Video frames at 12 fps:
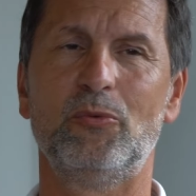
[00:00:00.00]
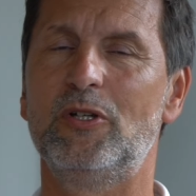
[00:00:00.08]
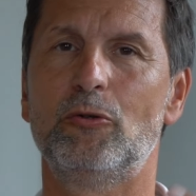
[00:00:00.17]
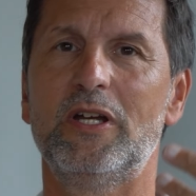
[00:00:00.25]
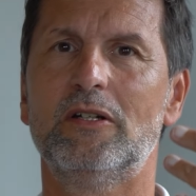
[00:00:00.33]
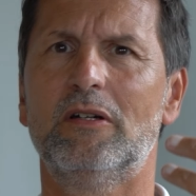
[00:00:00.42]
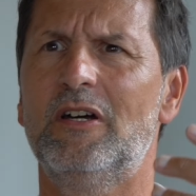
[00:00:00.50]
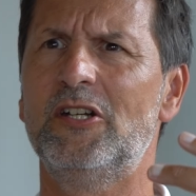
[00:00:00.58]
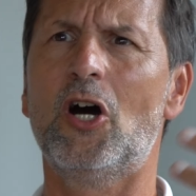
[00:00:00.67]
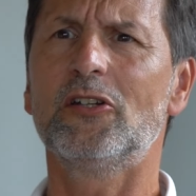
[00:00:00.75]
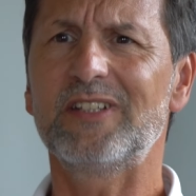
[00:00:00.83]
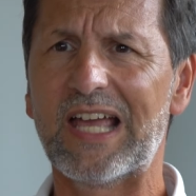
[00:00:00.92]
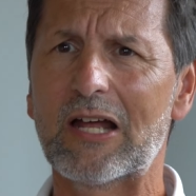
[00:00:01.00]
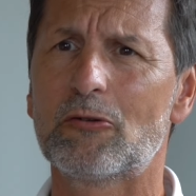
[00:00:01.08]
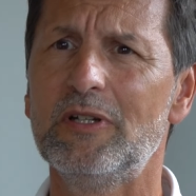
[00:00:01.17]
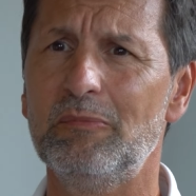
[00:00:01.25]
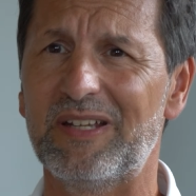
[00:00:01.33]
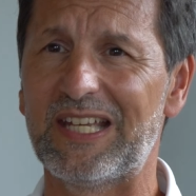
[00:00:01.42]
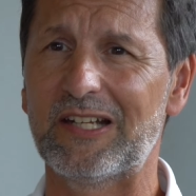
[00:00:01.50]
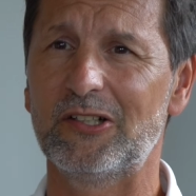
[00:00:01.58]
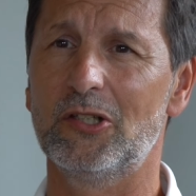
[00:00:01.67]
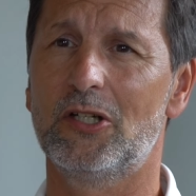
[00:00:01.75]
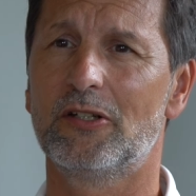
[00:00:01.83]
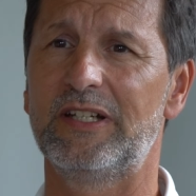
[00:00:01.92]
we created an art gallery, a
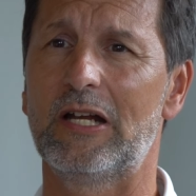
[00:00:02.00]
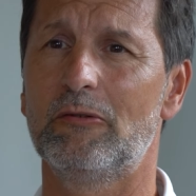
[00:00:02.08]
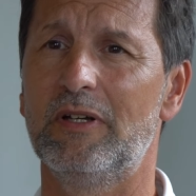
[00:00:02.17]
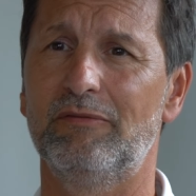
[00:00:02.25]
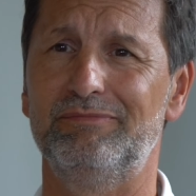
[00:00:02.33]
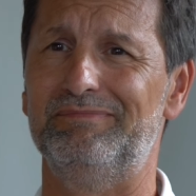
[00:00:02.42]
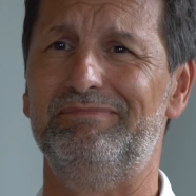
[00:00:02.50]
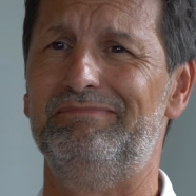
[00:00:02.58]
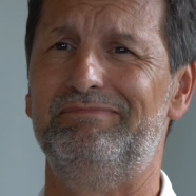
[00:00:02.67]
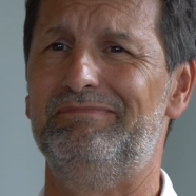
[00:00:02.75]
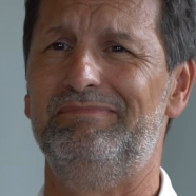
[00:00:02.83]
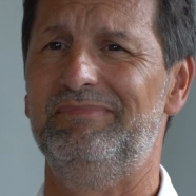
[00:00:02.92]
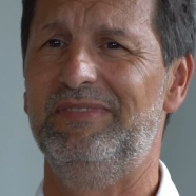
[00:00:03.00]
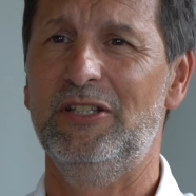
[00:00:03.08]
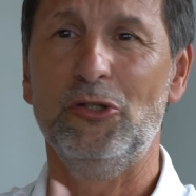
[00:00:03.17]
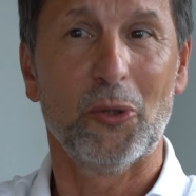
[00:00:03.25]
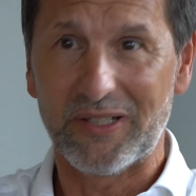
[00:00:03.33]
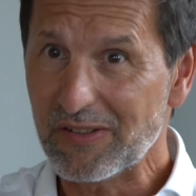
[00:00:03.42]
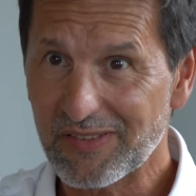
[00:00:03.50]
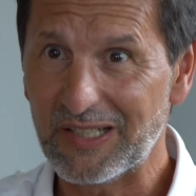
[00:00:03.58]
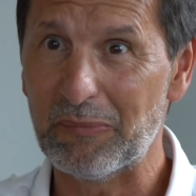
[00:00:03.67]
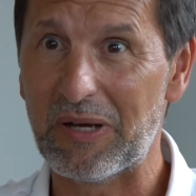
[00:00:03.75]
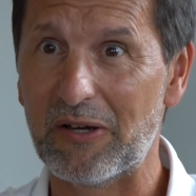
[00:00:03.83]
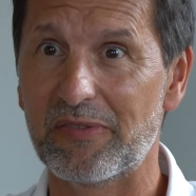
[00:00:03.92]
mechanical art gallery. I didn't know anything
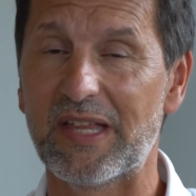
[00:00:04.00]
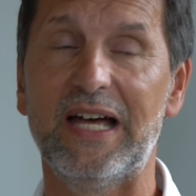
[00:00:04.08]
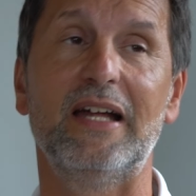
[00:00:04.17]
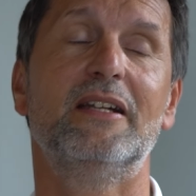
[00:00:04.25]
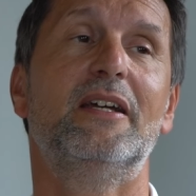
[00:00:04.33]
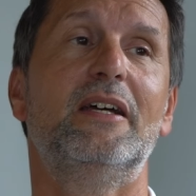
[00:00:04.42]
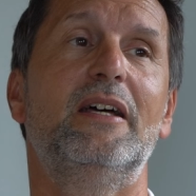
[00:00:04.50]
about that.